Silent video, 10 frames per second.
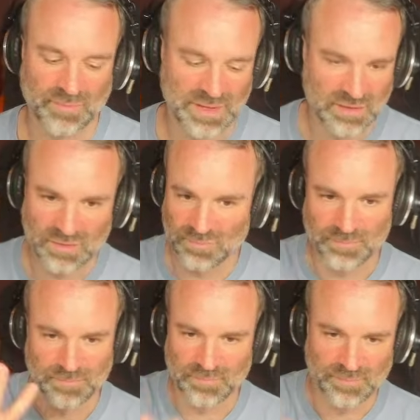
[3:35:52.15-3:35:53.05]
I mean, you can
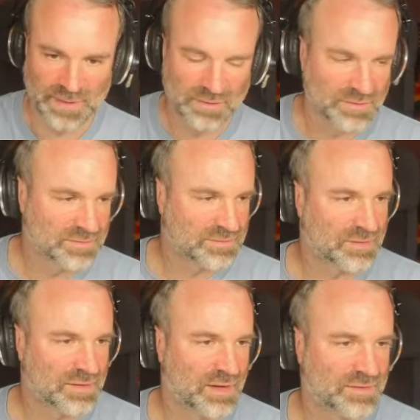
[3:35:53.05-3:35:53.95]
build
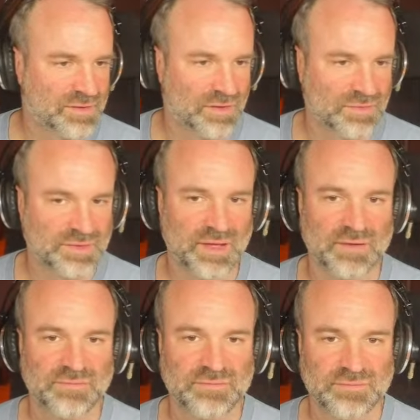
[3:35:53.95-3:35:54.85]
a ton of
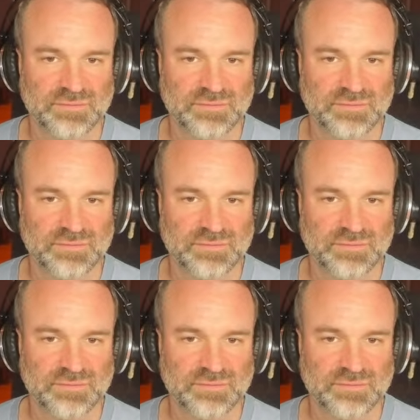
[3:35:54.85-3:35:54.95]
stuff